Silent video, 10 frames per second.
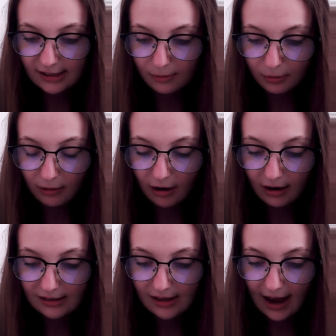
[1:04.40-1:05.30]

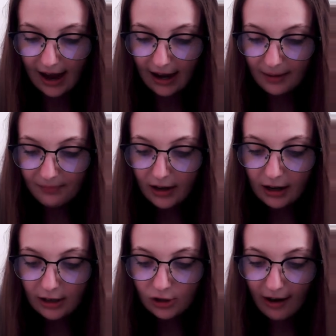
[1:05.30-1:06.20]
plus a.
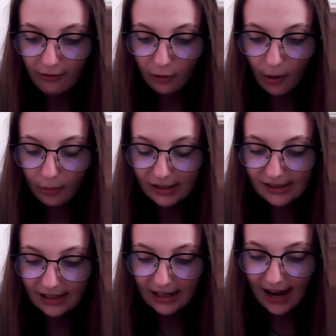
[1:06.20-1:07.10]
So everywhere we
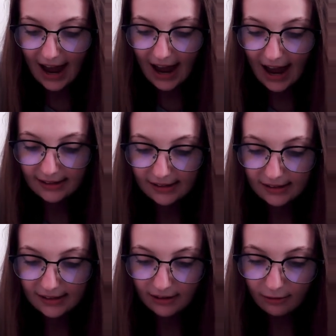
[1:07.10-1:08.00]
see
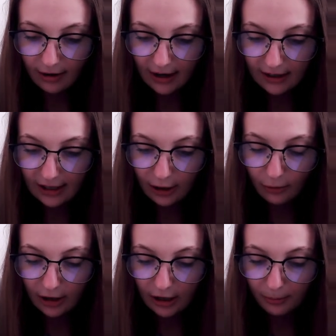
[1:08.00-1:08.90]
x, right here,
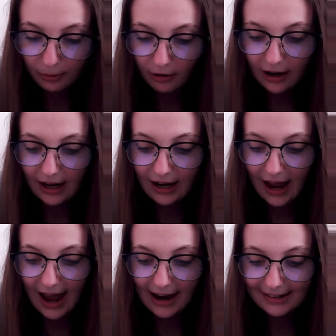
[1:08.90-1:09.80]
we're going to plug in
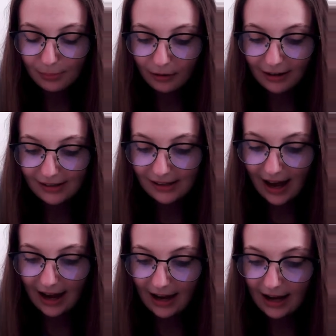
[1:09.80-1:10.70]
x plus
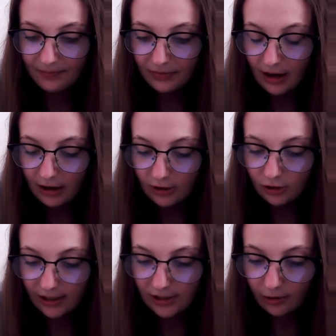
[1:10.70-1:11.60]
a. So
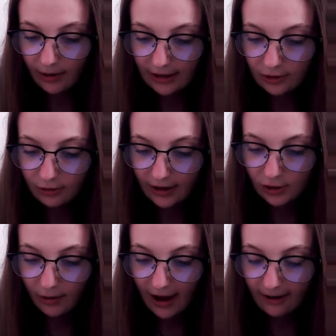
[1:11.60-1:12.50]
let's go ahead and do that.
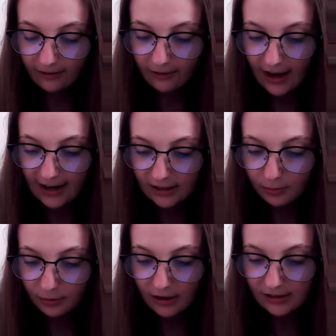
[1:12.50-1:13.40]
So f of x
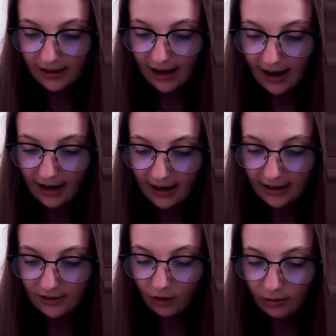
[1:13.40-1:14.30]
plus a
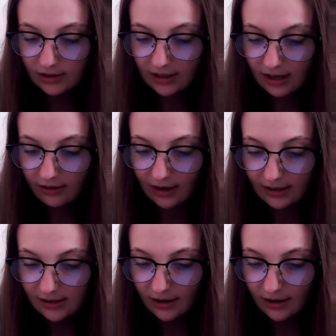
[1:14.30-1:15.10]
is going to give us